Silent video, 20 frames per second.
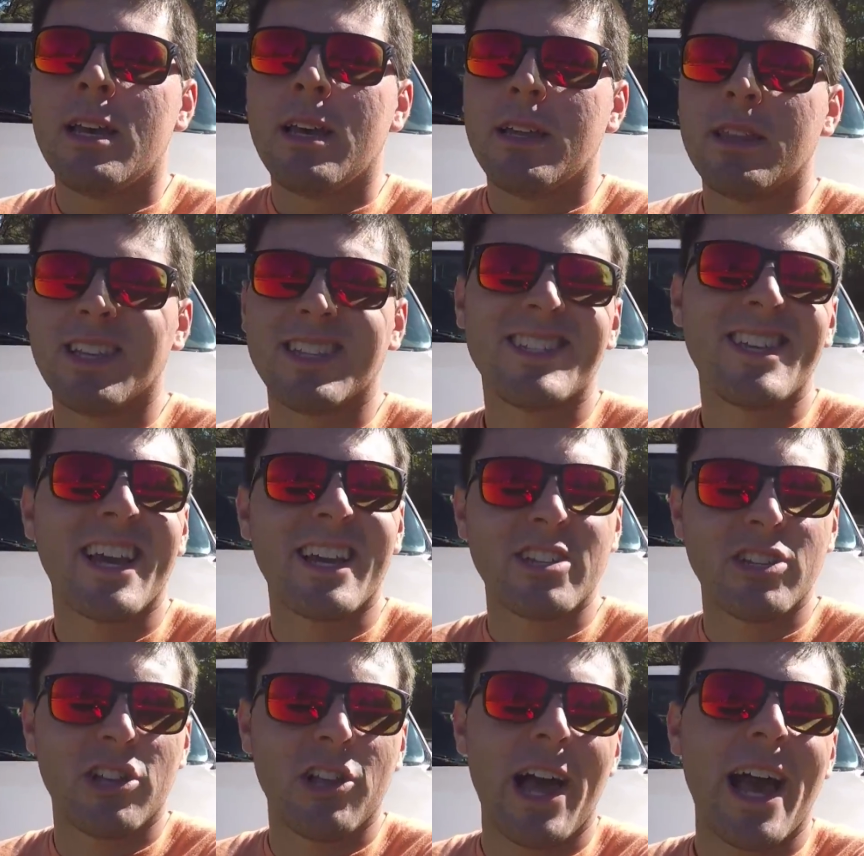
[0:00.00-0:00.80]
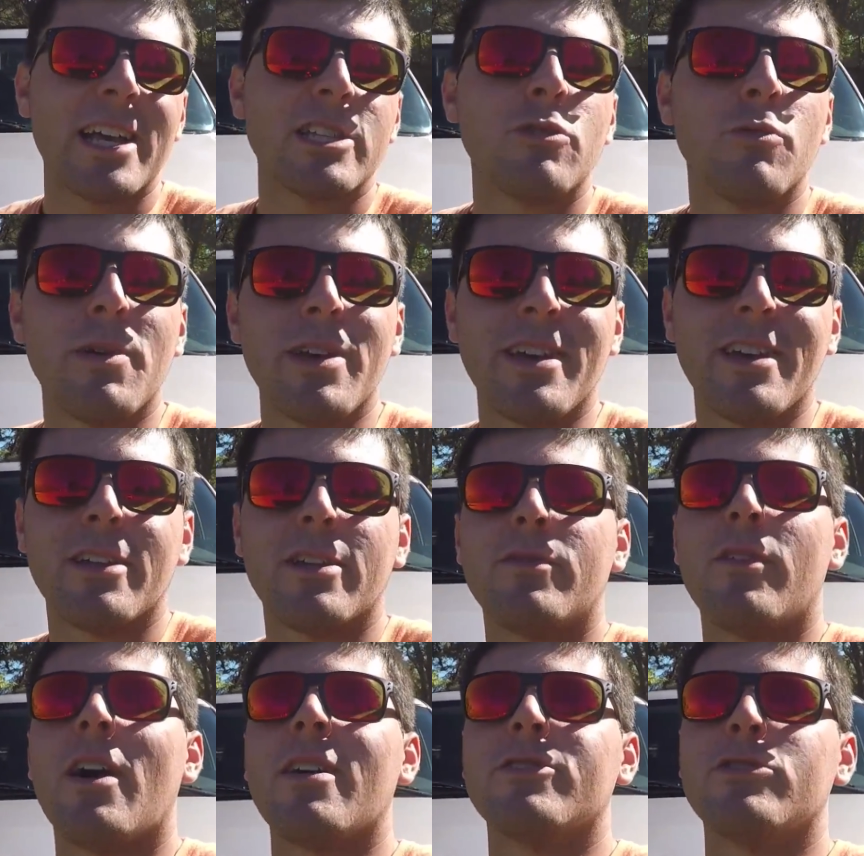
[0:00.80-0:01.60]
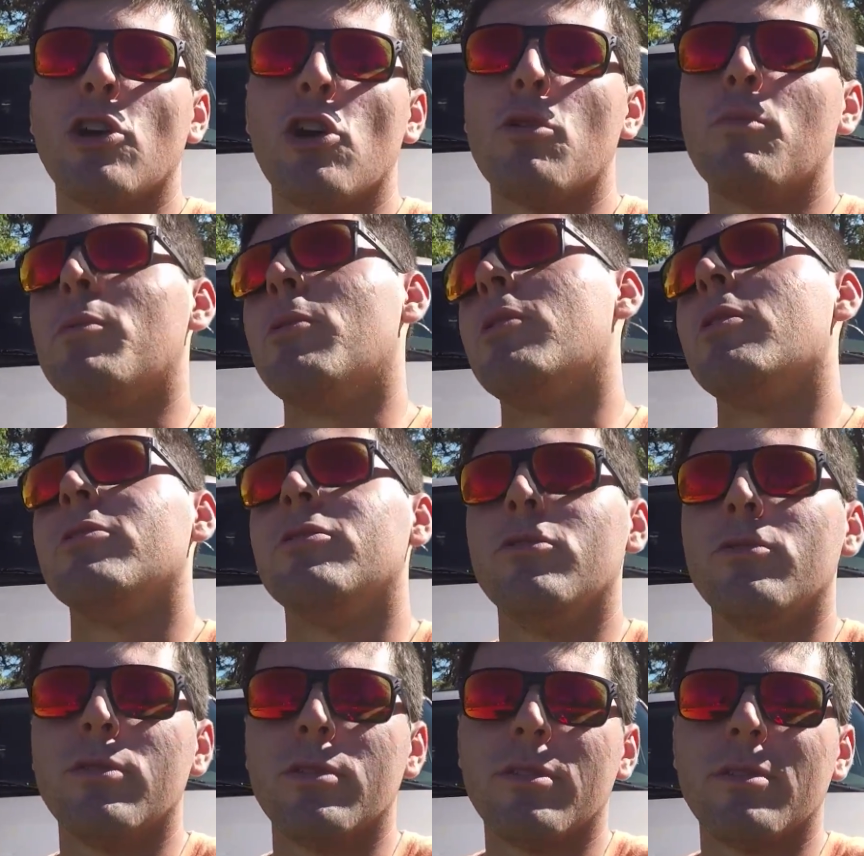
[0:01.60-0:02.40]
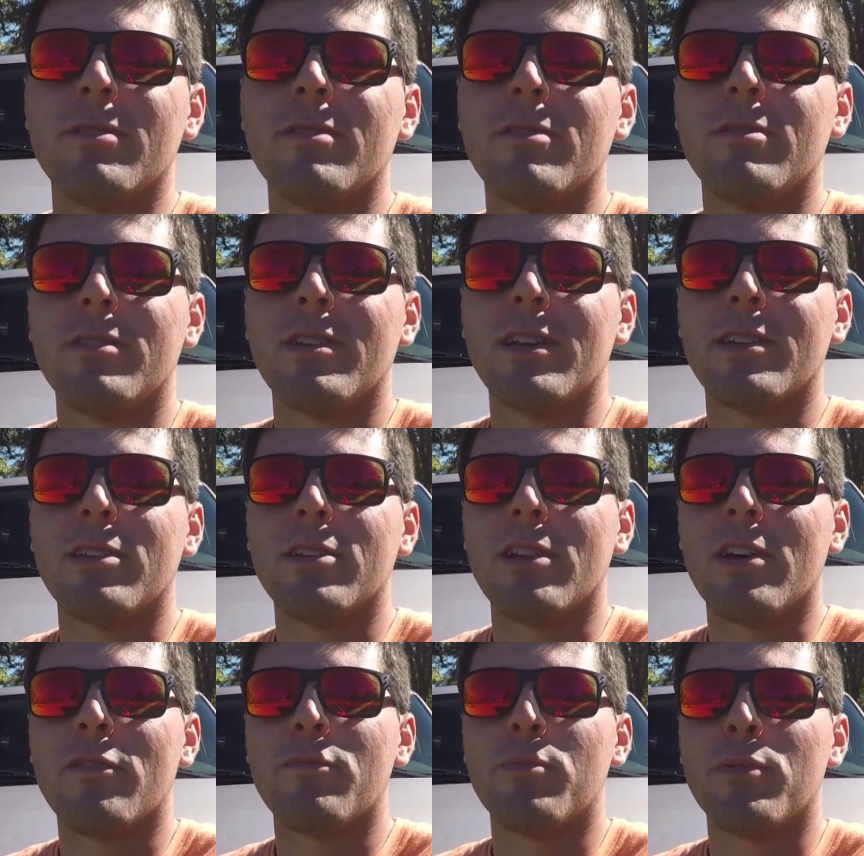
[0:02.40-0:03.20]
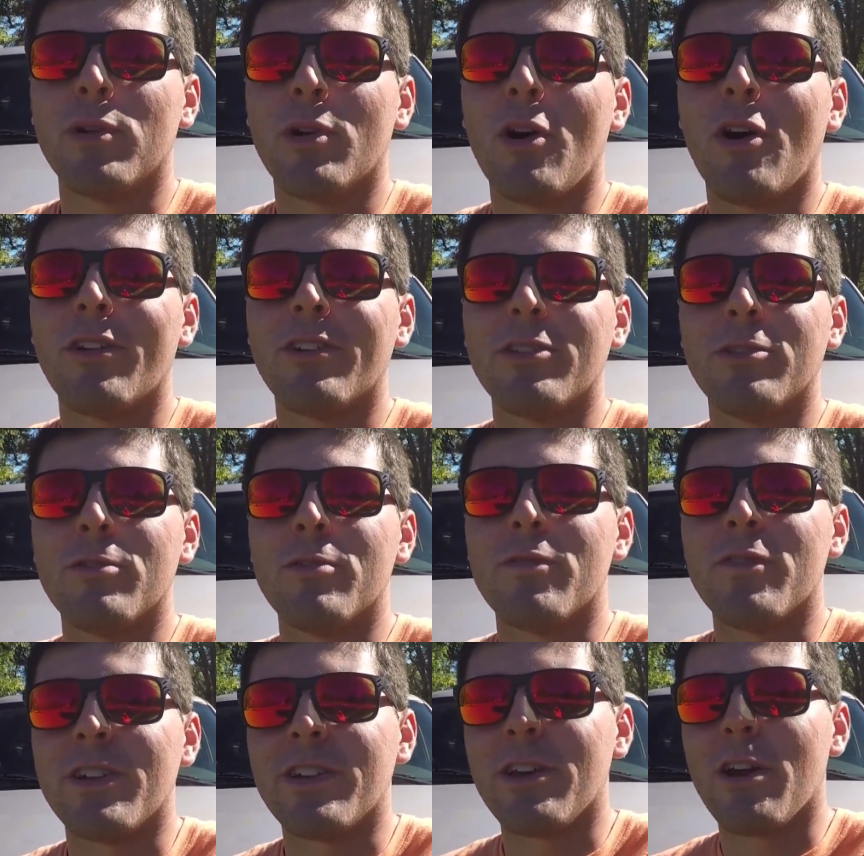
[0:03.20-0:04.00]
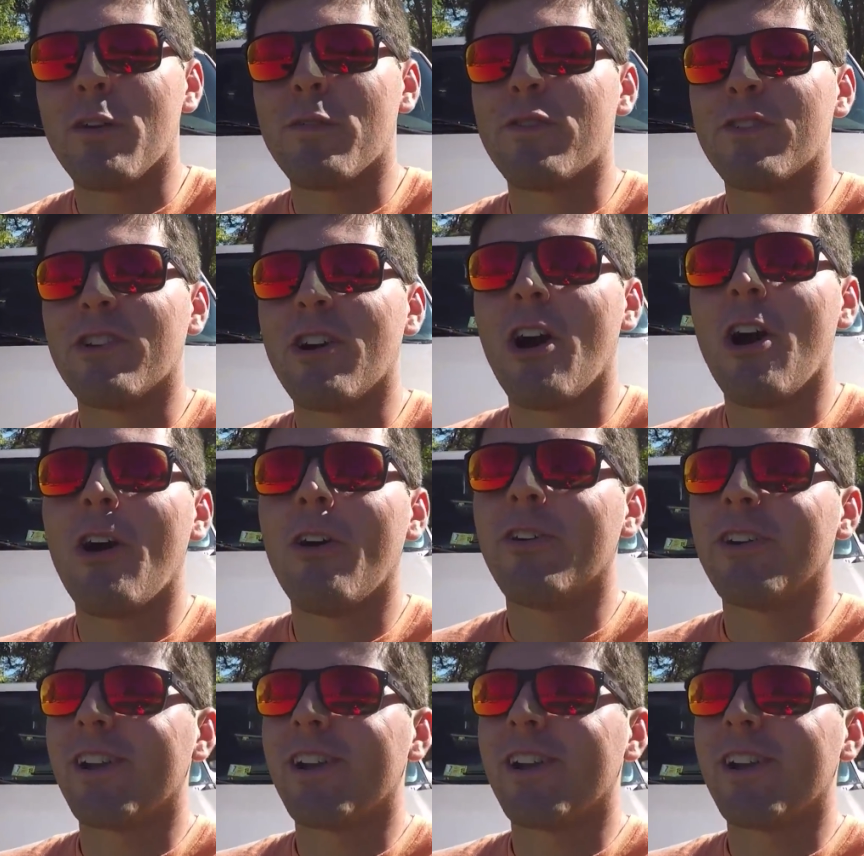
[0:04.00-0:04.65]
the second to last weekend of October get the lift put on and do a video for y'all.